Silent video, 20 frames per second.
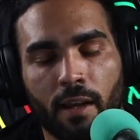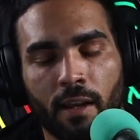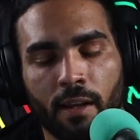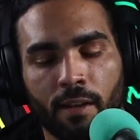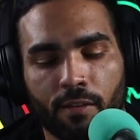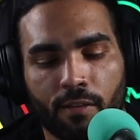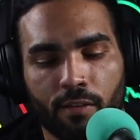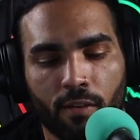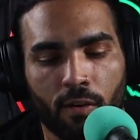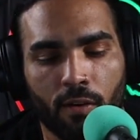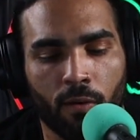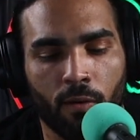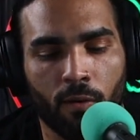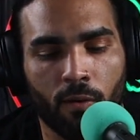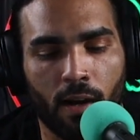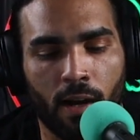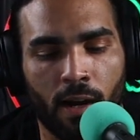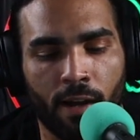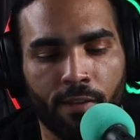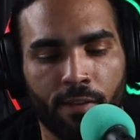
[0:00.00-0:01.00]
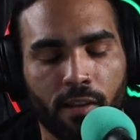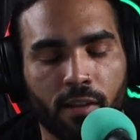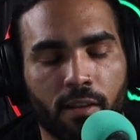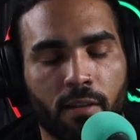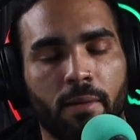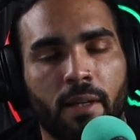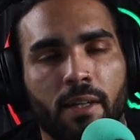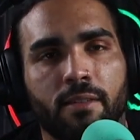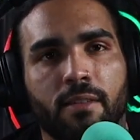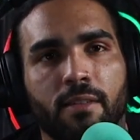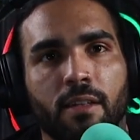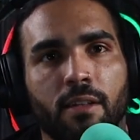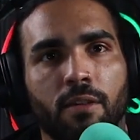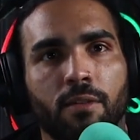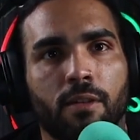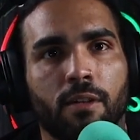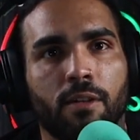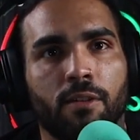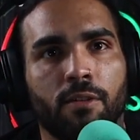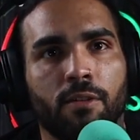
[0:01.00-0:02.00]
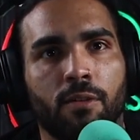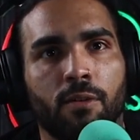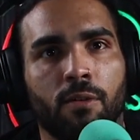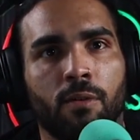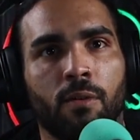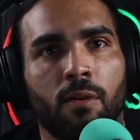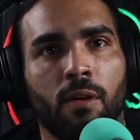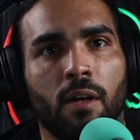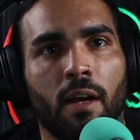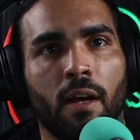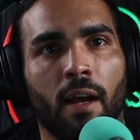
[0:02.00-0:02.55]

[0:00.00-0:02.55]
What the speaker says: And so I think the best thing you can do